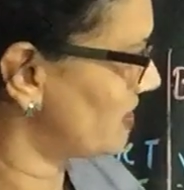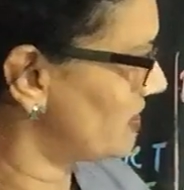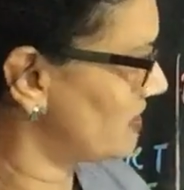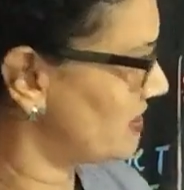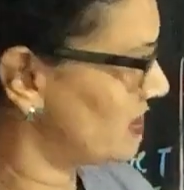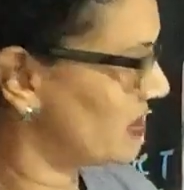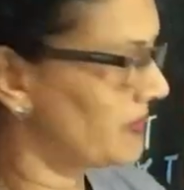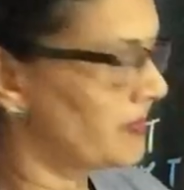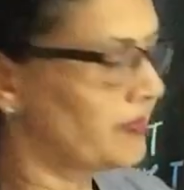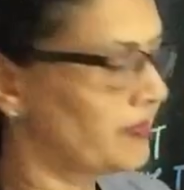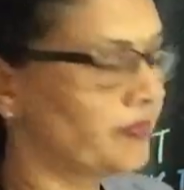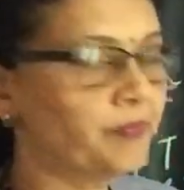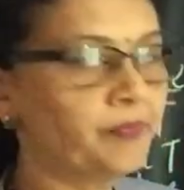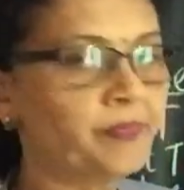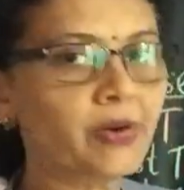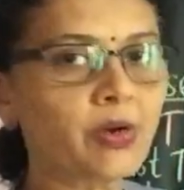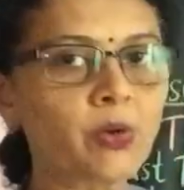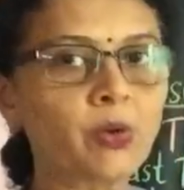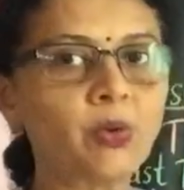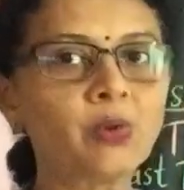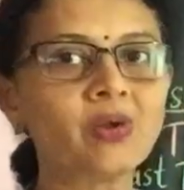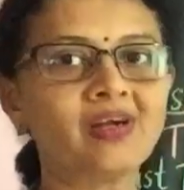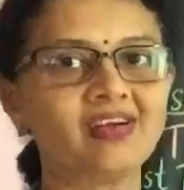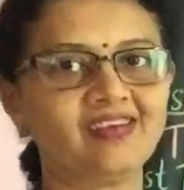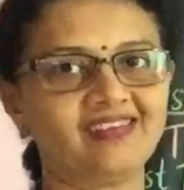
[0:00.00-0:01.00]
were,
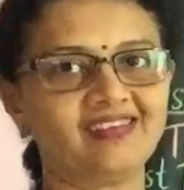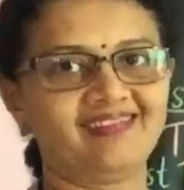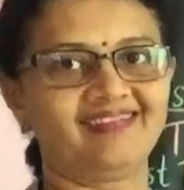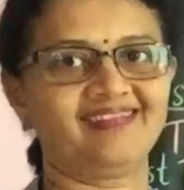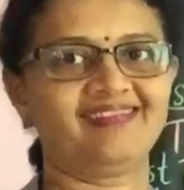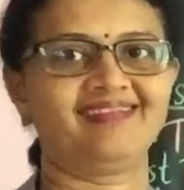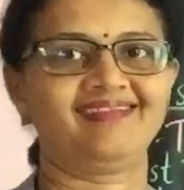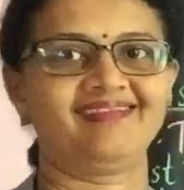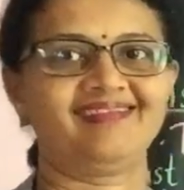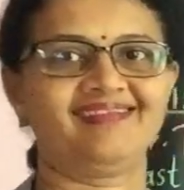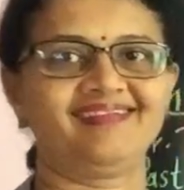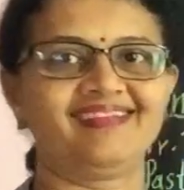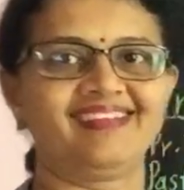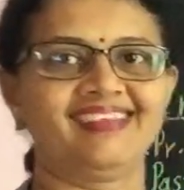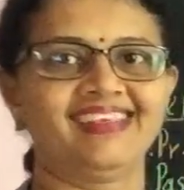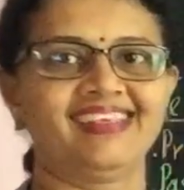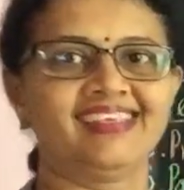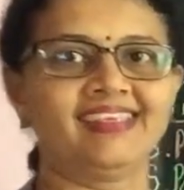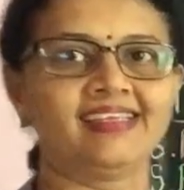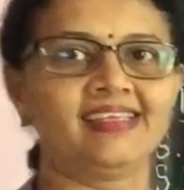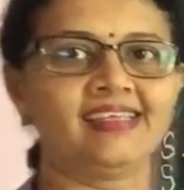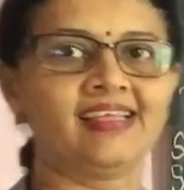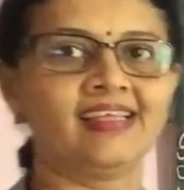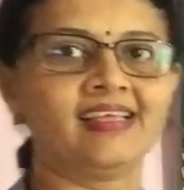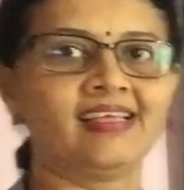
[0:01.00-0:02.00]
broken.
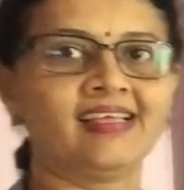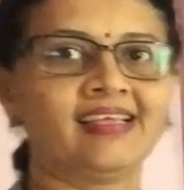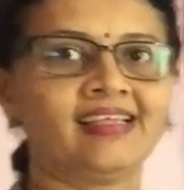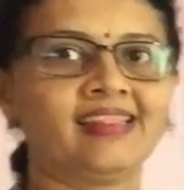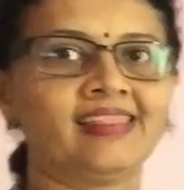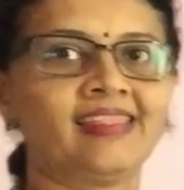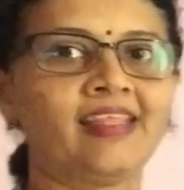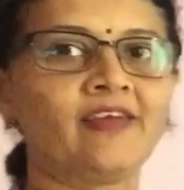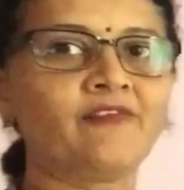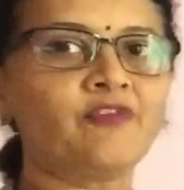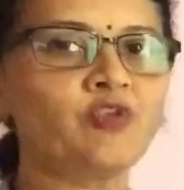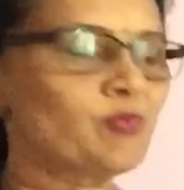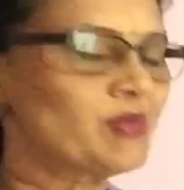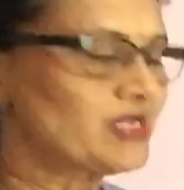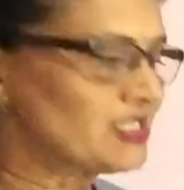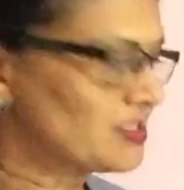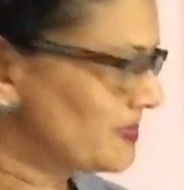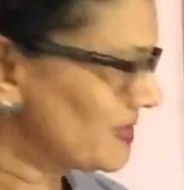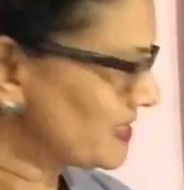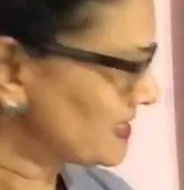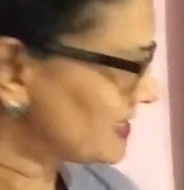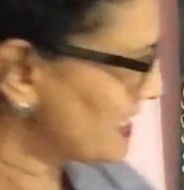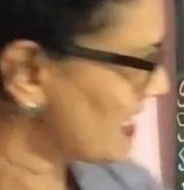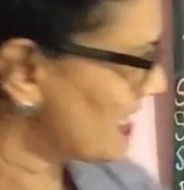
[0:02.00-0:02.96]
Now you must be